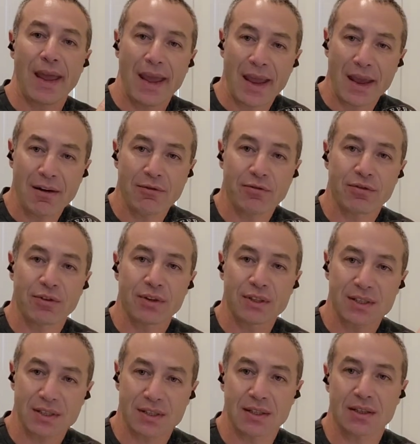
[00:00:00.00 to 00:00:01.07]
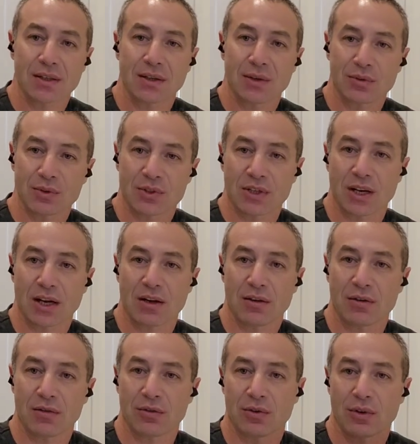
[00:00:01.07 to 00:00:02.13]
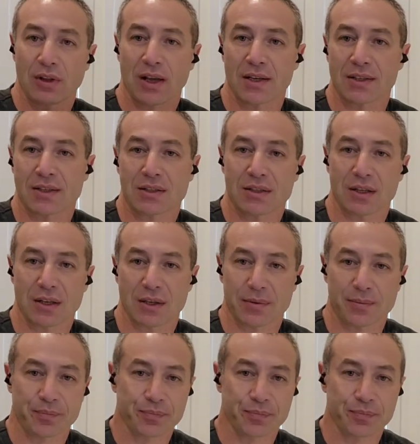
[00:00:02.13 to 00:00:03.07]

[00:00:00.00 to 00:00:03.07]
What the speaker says: every single day for last year.